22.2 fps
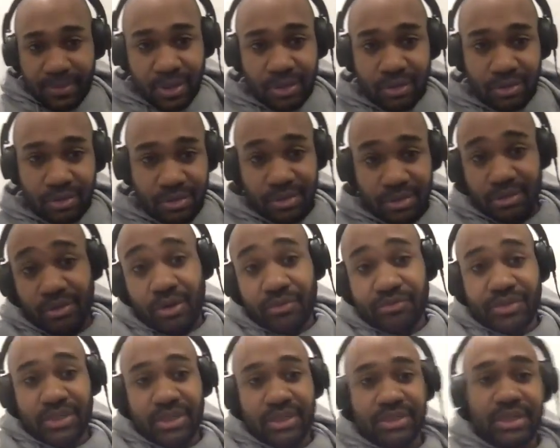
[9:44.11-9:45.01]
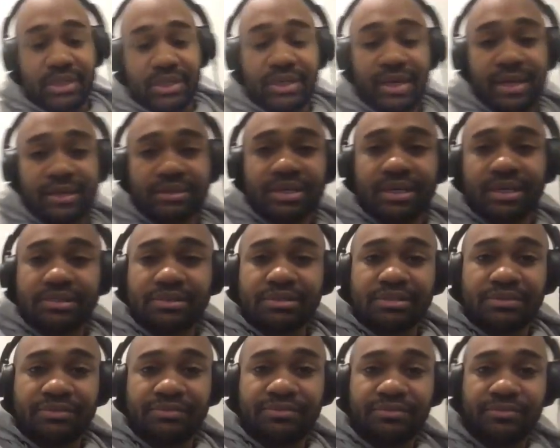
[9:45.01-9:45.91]
obviously he's going to get
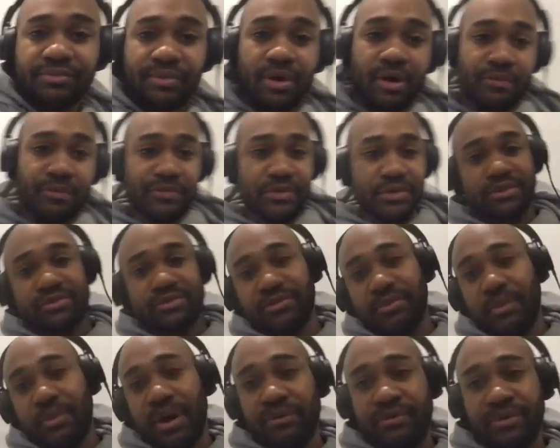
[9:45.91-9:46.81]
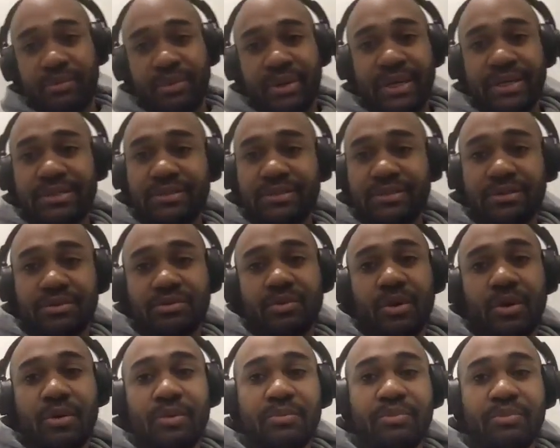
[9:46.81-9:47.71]
tons of offers from other places as
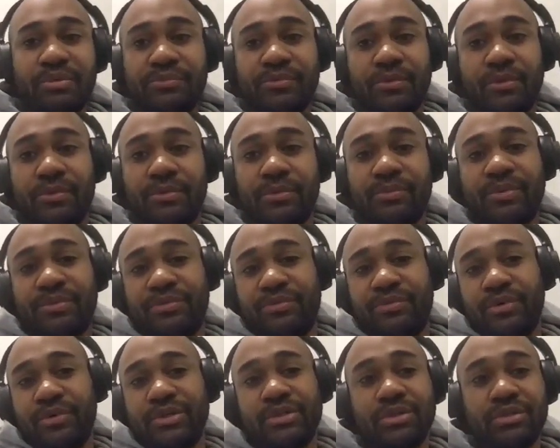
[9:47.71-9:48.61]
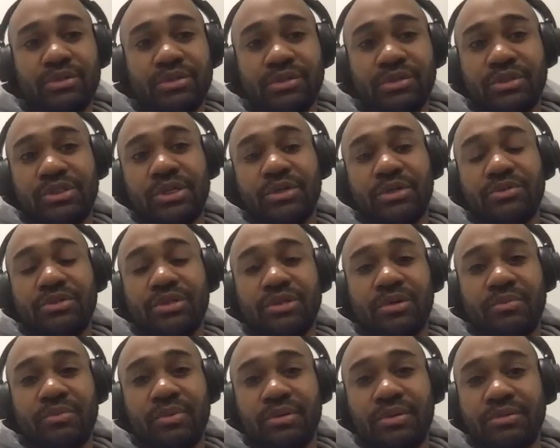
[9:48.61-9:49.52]
well before he should have took the Chelsea
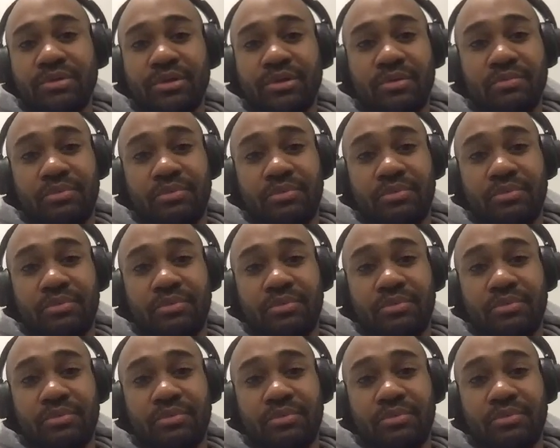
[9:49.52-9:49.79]
job on.